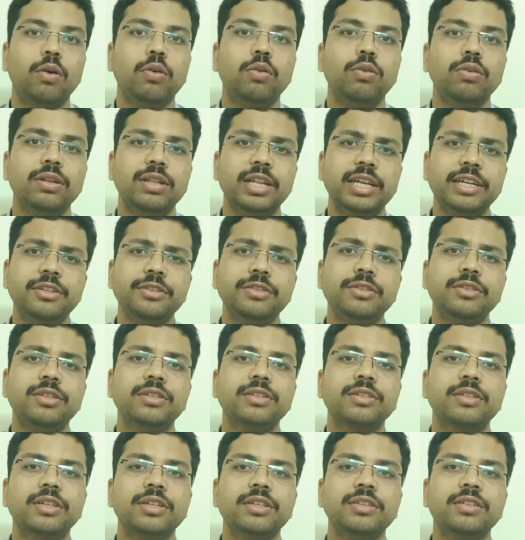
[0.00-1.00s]
Now
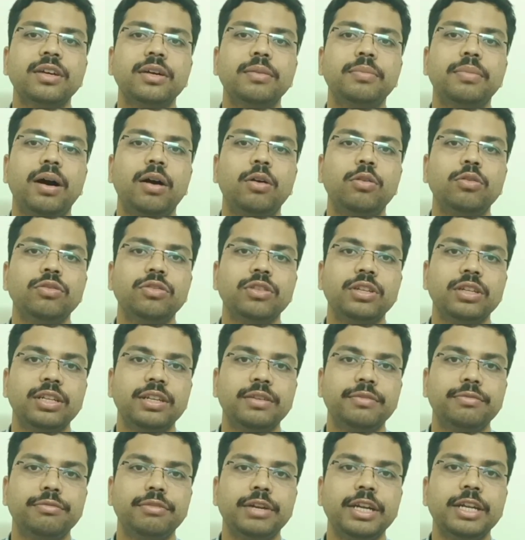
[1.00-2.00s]
let us discuss
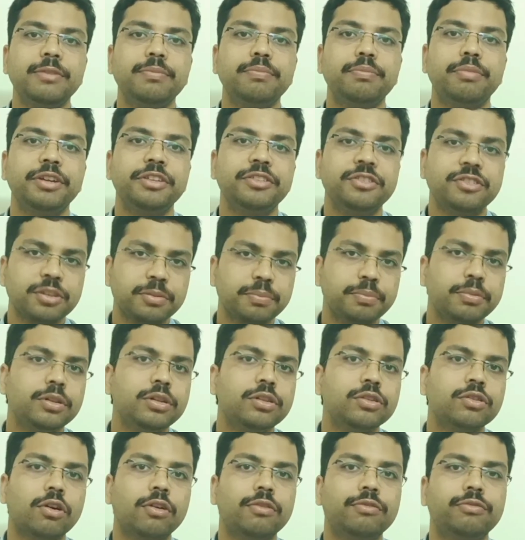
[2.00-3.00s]
about the different
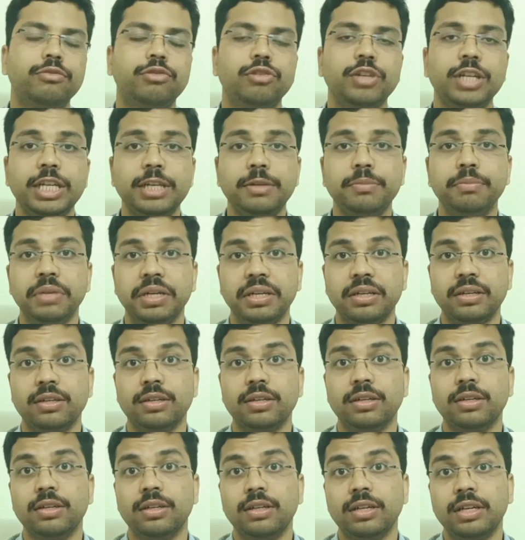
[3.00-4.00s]
principles of
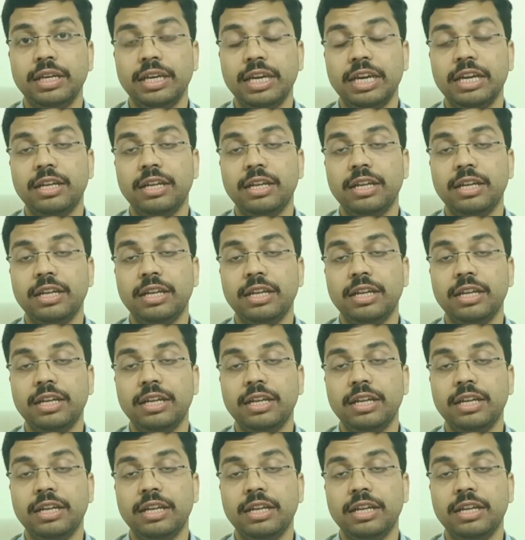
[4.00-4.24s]
treatment